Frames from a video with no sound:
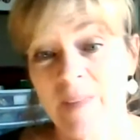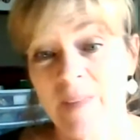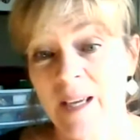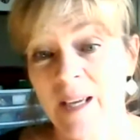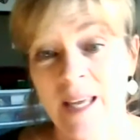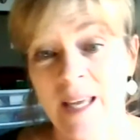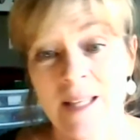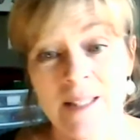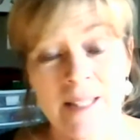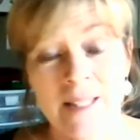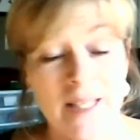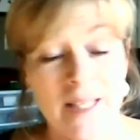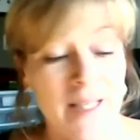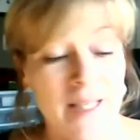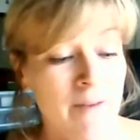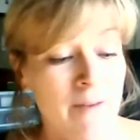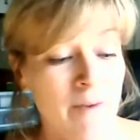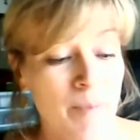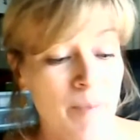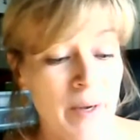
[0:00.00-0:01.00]
I can't say
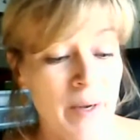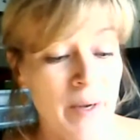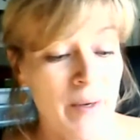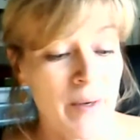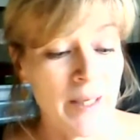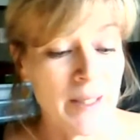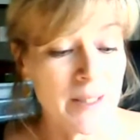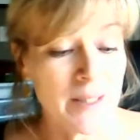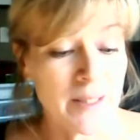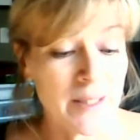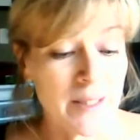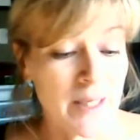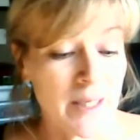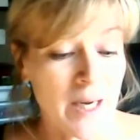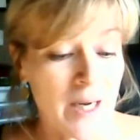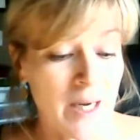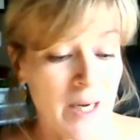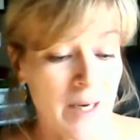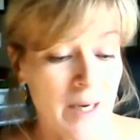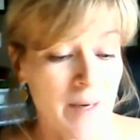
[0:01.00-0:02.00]
enough about it.
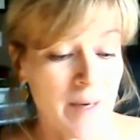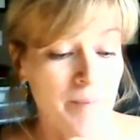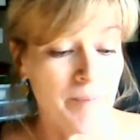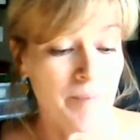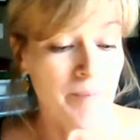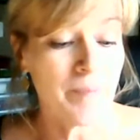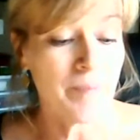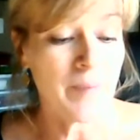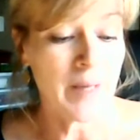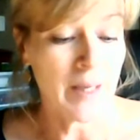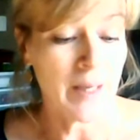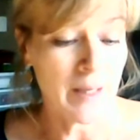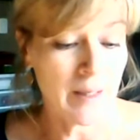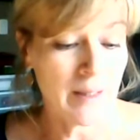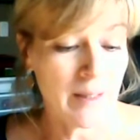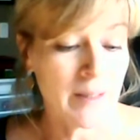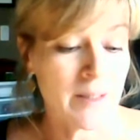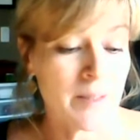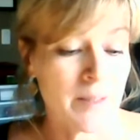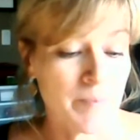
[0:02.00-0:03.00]

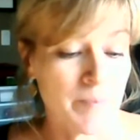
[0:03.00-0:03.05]
It's